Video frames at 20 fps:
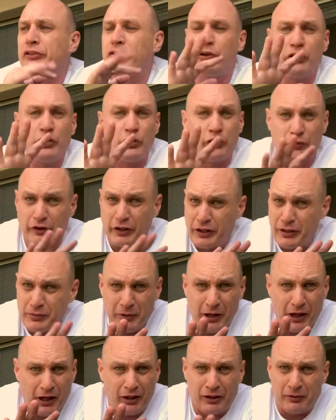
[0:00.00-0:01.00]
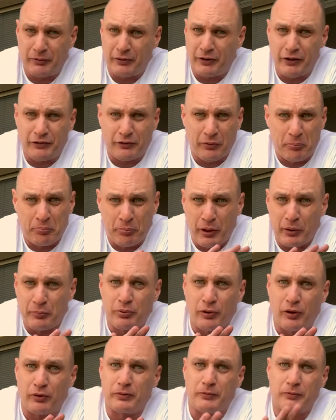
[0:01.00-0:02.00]
turning off email. I mean, that's a
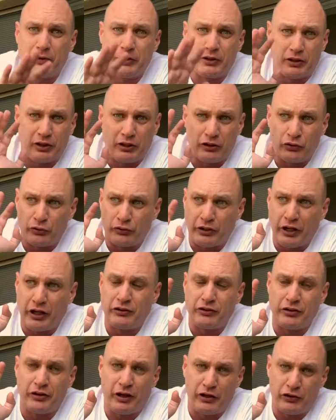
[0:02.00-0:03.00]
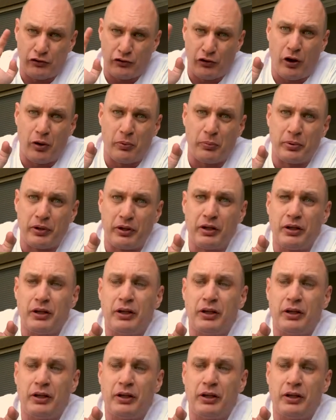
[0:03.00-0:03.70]
big problem in your day-to-day job.